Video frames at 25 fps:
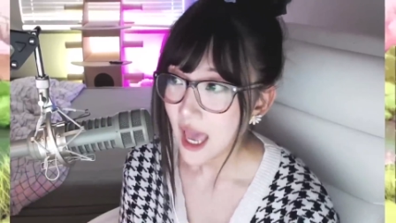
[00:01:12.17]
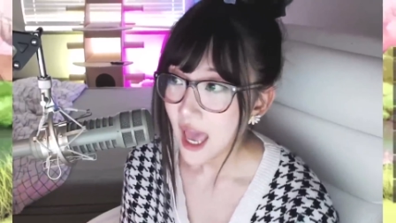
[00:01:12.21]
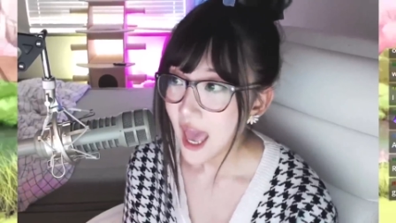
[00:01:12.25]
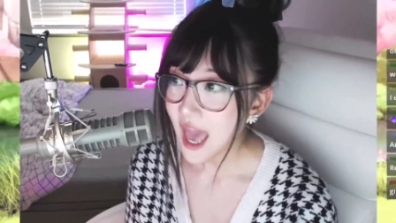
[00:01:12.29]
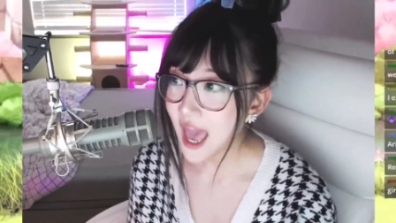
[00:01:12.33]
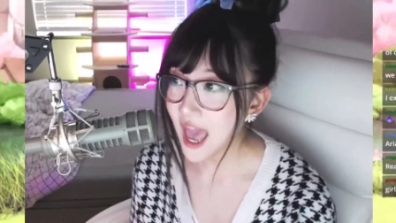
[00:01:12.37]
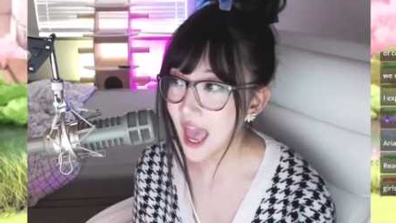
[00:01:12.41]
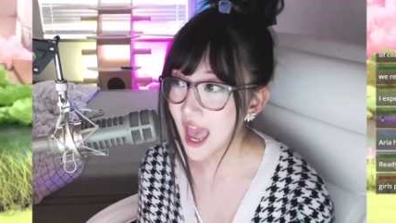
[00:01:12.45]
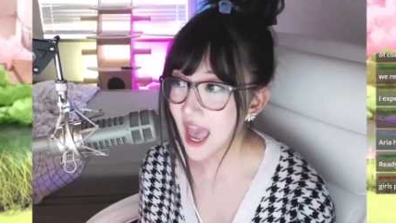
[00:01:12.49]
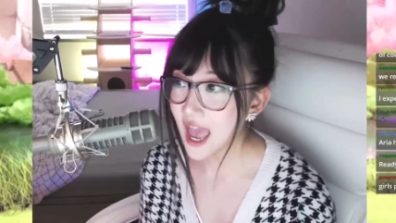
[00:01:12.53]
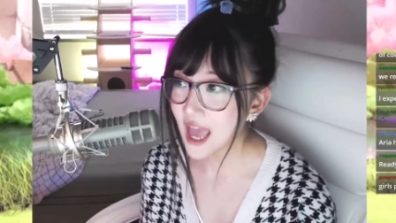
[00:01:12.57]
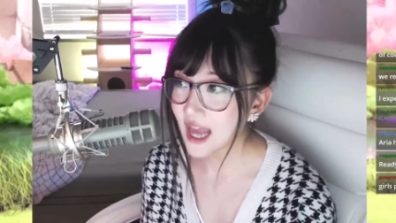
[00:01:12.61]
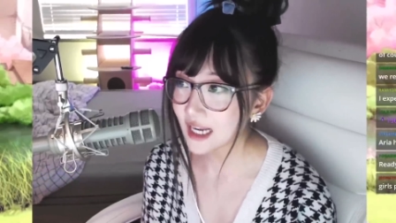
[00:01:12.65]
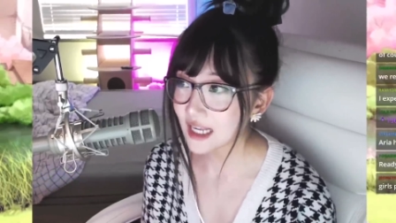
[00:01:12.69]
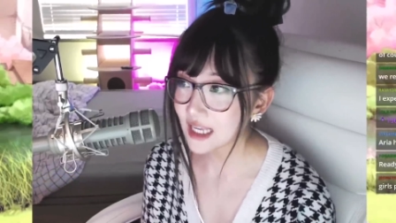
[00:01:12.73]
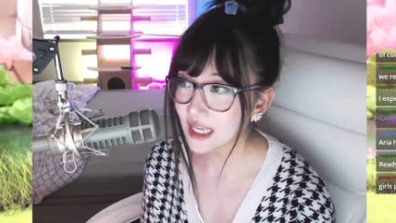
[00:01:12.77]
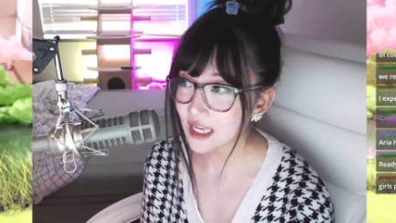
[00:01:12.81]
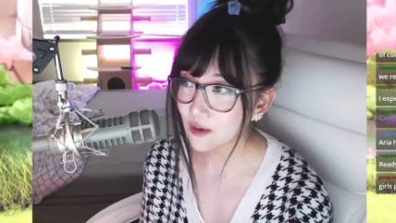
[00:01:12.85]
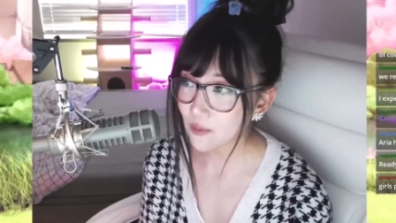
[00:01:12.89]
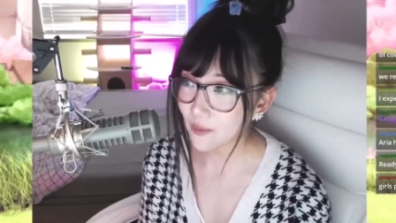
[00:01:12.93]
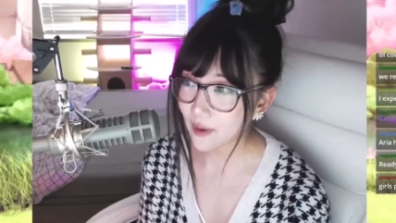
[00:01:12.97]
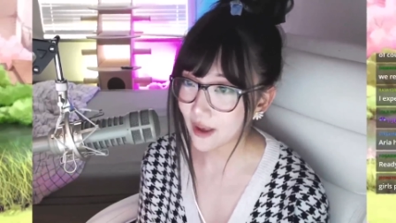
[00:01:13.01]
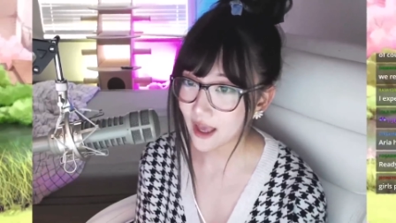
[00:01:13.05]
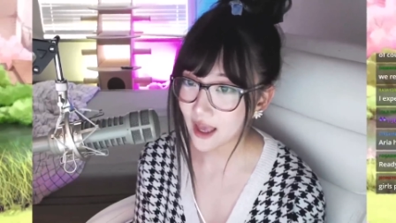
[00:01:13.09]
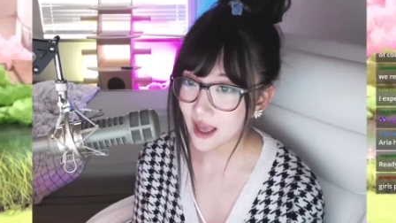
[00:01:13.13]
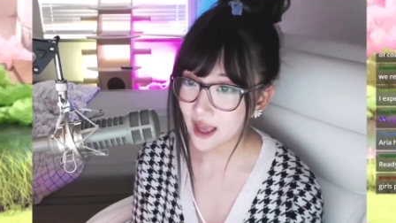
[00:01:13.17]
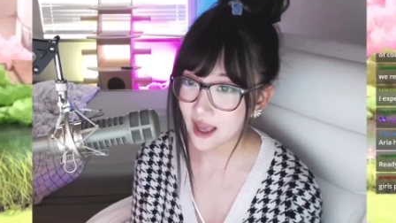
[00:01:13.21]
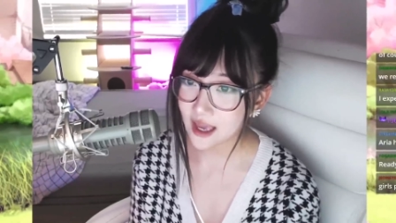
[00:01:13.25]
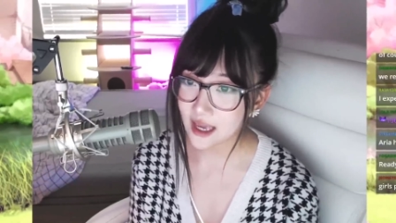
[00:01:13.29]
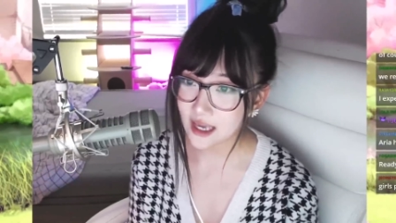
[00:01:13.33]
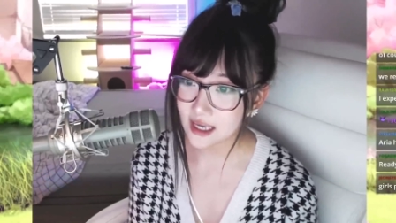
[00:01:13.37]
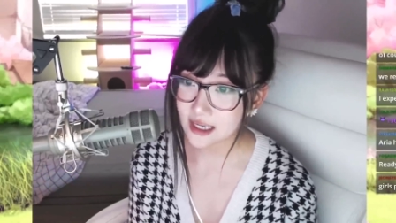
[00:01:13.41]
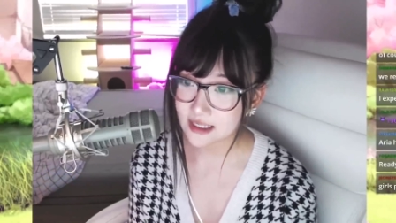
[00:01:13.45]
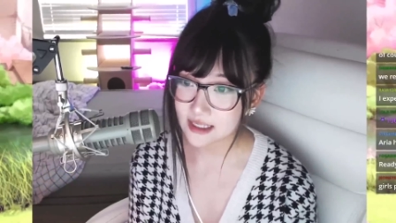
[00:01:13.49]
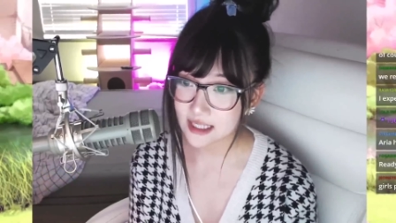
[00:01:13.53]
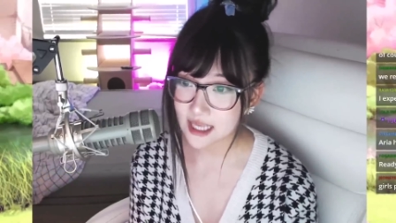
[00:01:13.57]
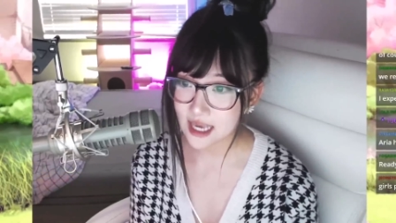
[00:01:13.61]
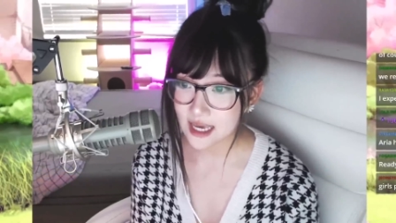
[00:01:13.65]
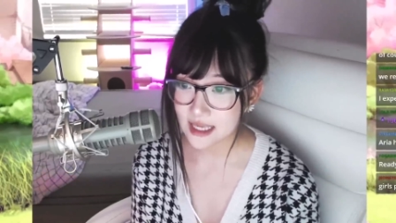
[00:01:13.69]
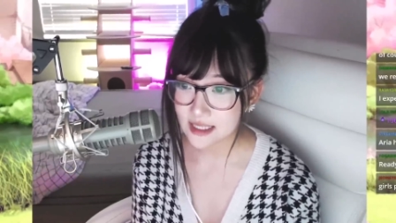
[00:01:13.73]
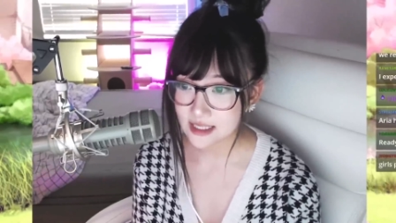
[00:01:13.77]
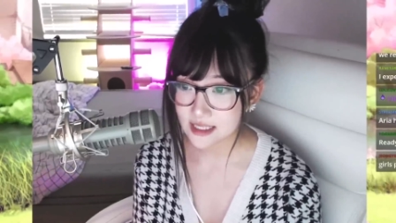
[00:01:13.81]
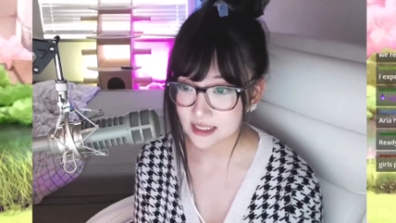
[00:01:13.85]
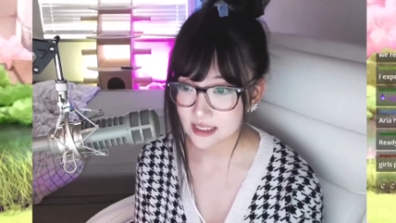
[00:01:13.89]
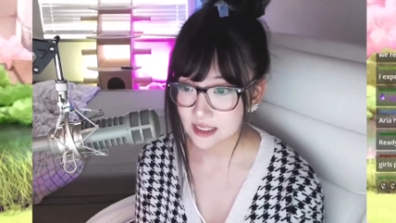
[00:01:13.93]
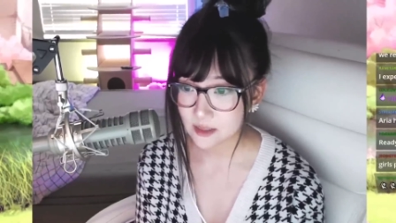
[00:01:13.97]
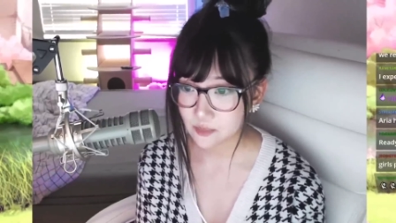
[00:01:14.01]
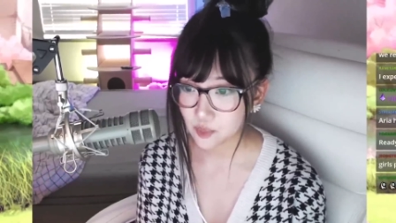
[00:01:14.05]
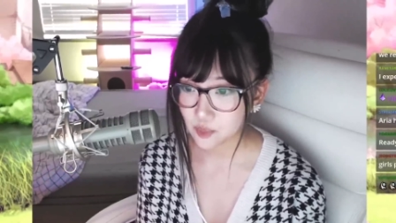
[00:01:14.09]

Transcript: Anyways, yes, I did